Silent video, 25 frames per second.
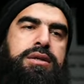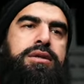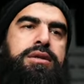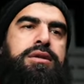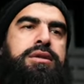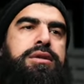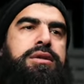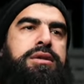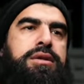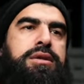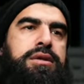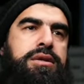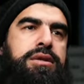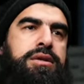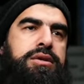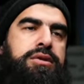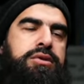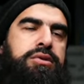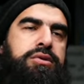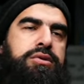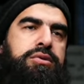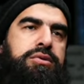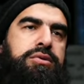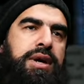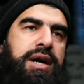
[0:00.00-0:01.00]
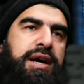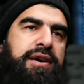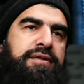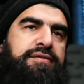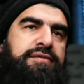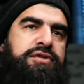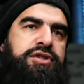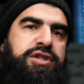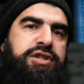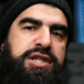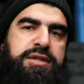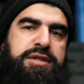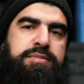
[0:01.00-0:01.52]
you
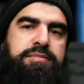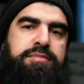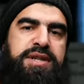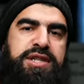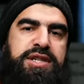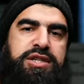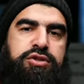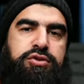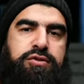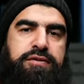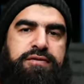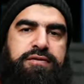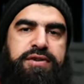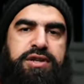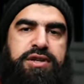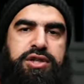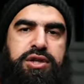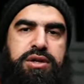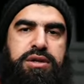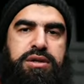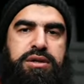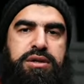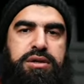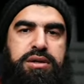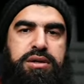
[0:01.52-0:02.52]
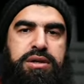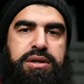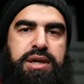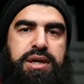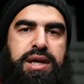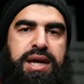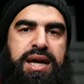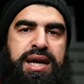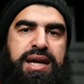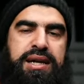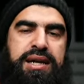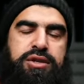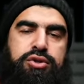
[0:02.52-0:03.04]
have just missed your Fajr
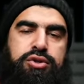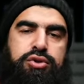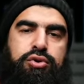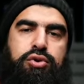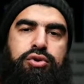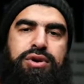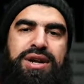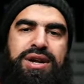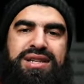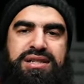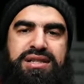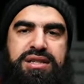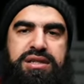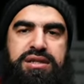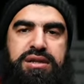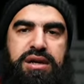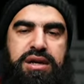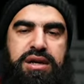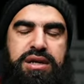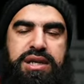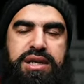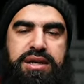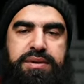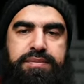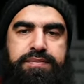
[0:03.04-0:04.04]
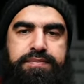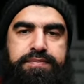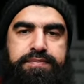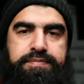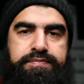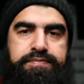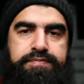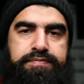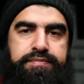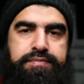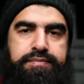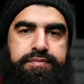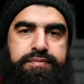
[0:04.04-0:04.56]
and Zohr hasn't started yet.
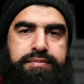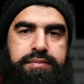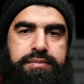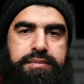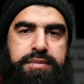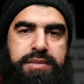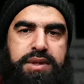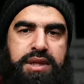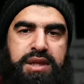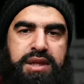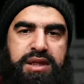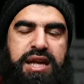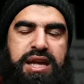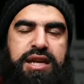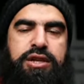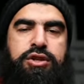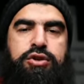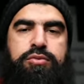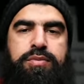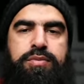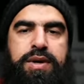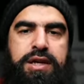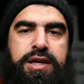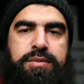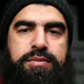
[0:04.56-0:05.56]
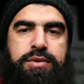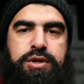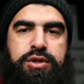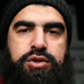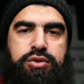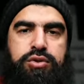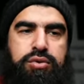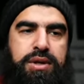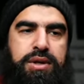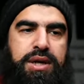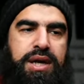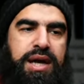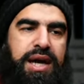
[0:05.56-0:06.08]
Then you make up the
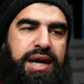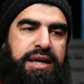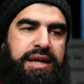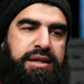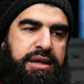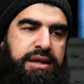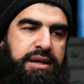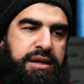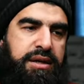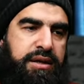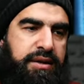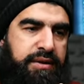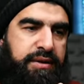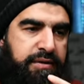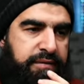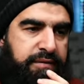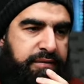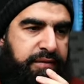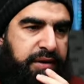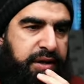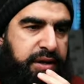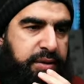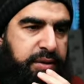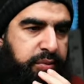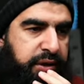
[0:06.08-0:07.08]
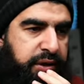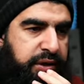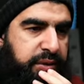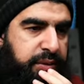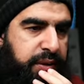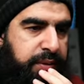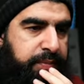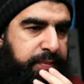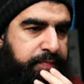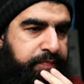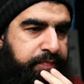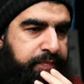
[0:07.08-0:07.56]
Sunnah and the Fard prayers.